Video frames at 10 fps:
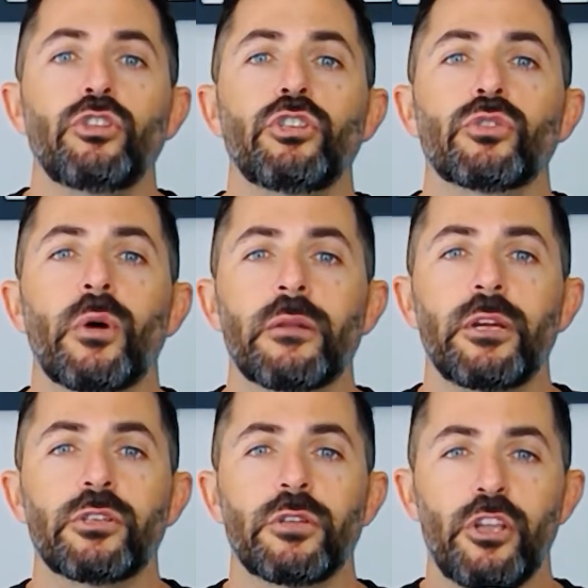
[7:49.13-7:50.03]
You just want to
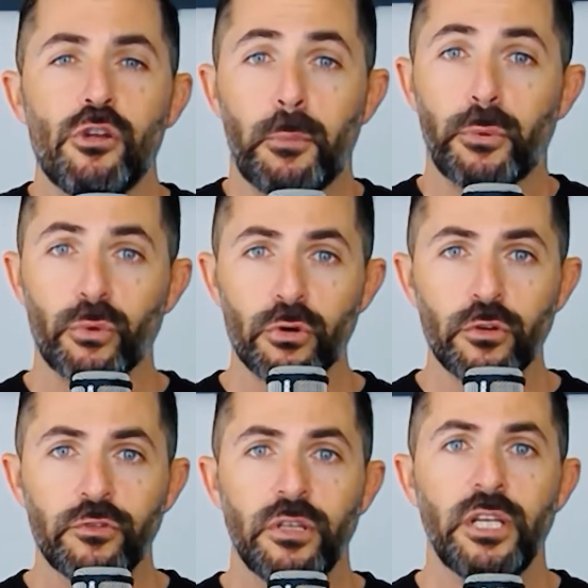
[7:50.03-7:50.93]
make sure that you
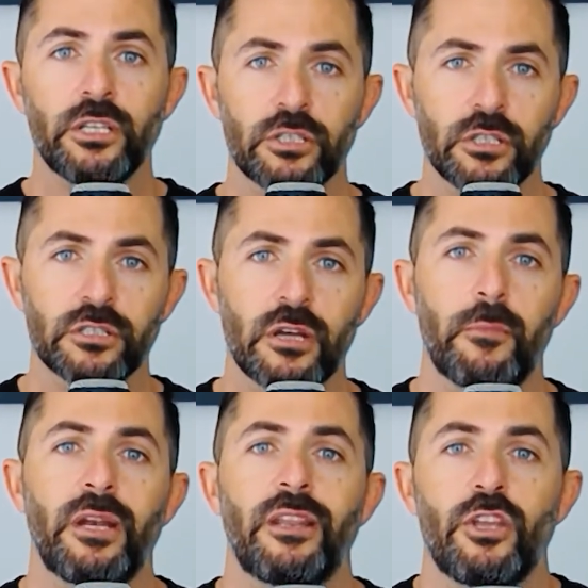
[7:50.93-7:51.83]
prove to the insurance
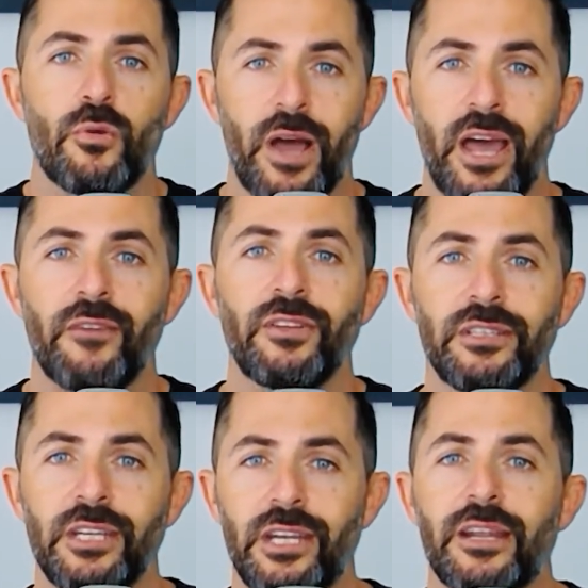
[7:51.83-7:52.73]
company that you have
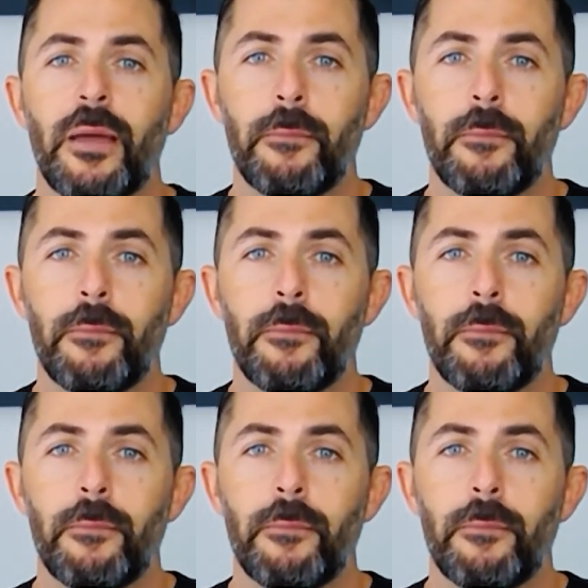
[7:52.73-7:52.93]
indeed